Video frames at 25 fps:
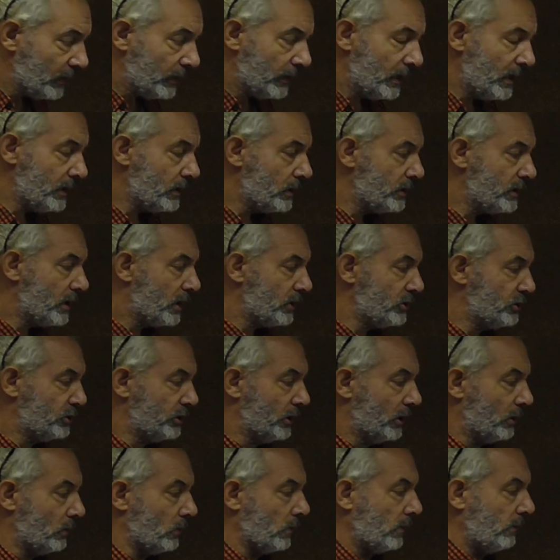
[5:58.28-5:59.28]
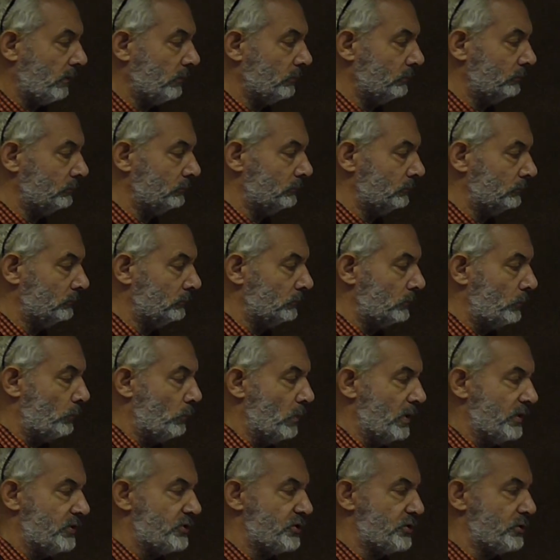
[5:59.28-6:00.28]
In a nutshell,
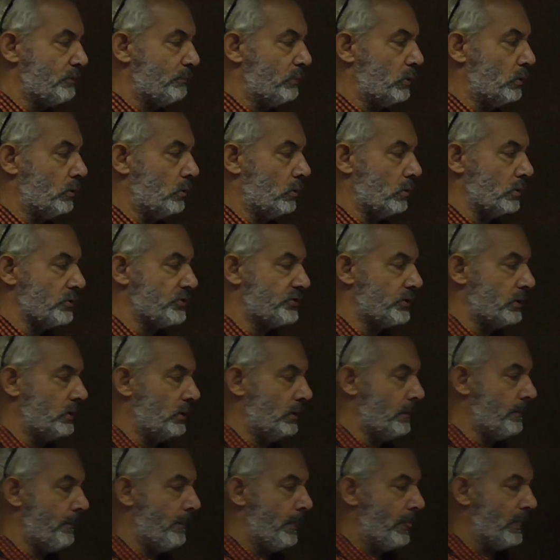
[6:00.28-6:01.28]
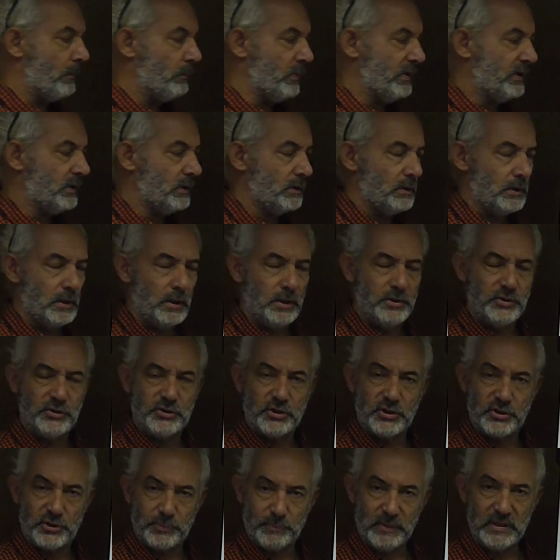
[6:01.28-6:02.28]
with support, we can learn
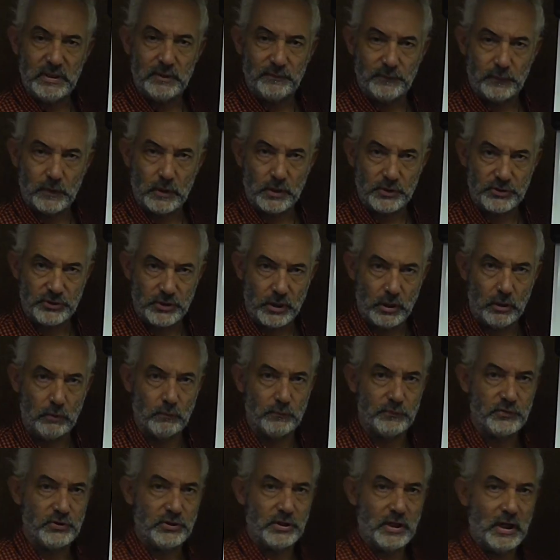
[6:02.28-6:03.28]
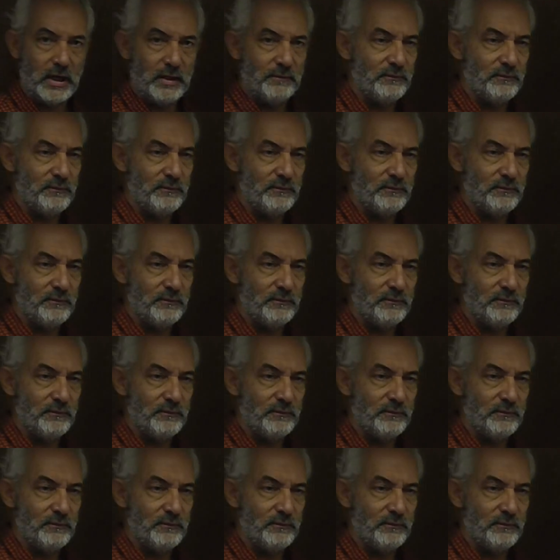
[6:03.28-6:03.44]
to speak for ourselves, to